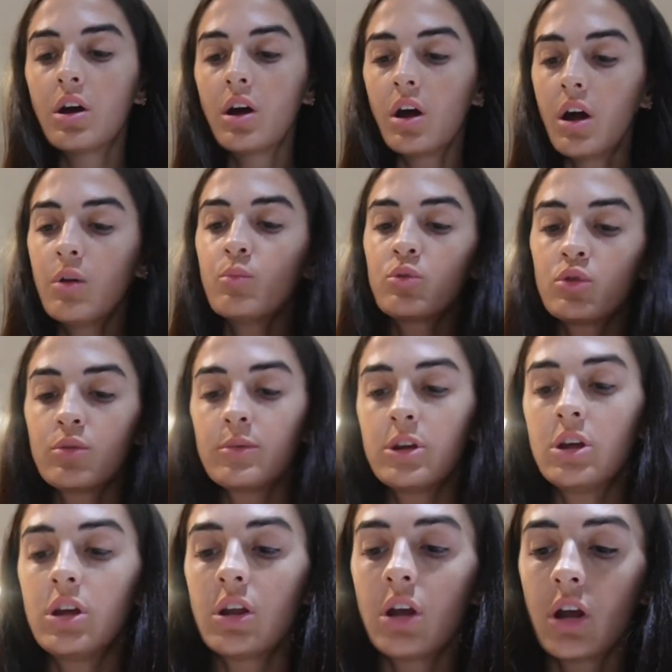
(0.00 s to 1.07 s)
and we'll be
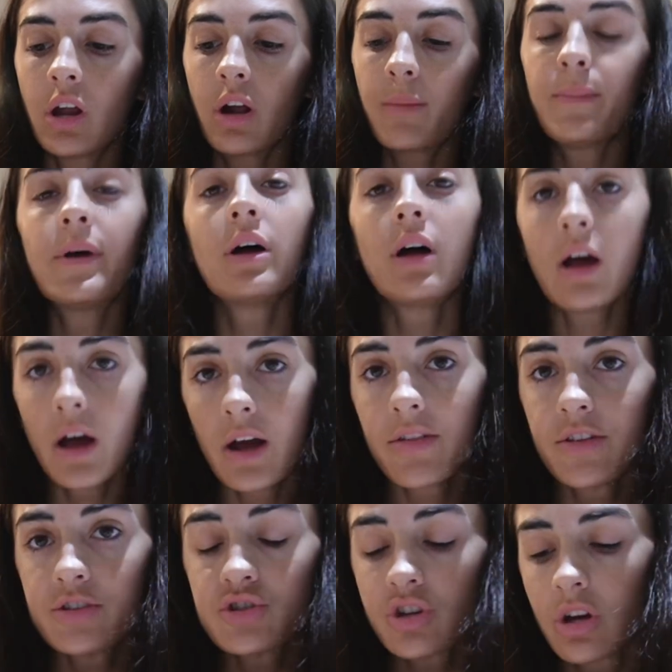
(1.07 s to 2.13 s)
heating it up at
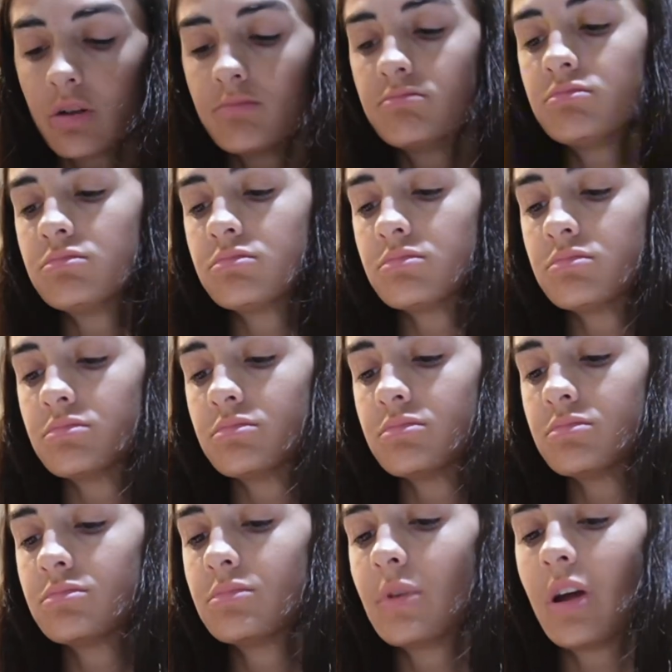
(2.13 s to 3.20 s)
the gym
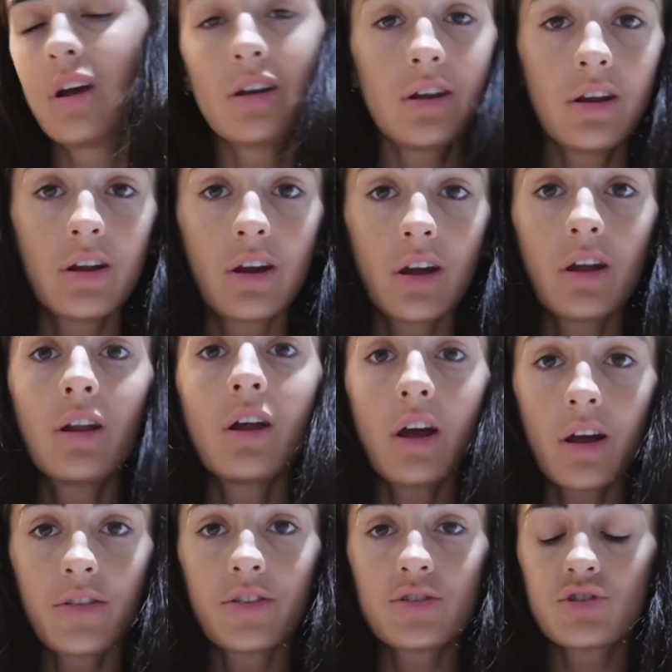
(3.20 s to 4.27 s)
and eating it
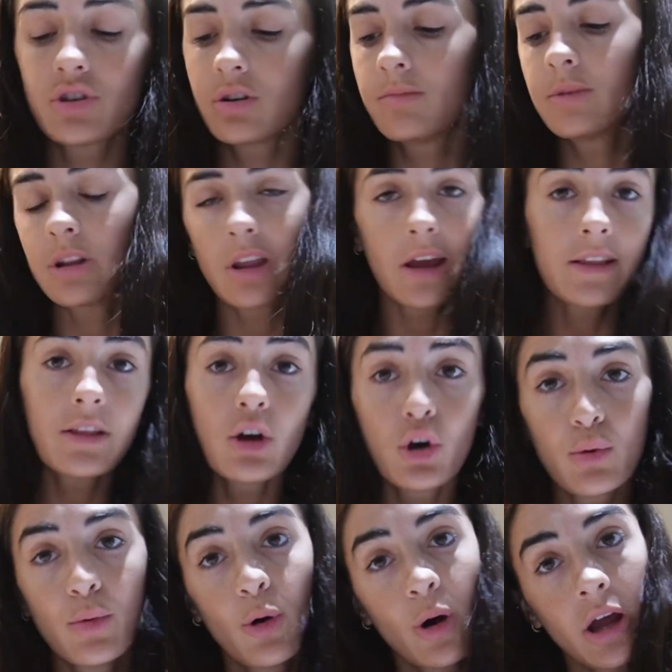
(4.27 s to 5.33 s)
at the gym like the
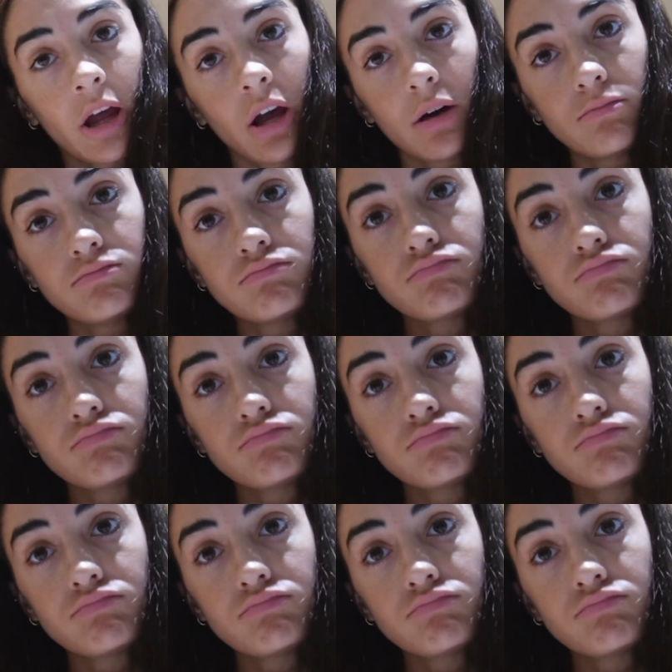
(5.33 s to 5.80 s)
hobo I am.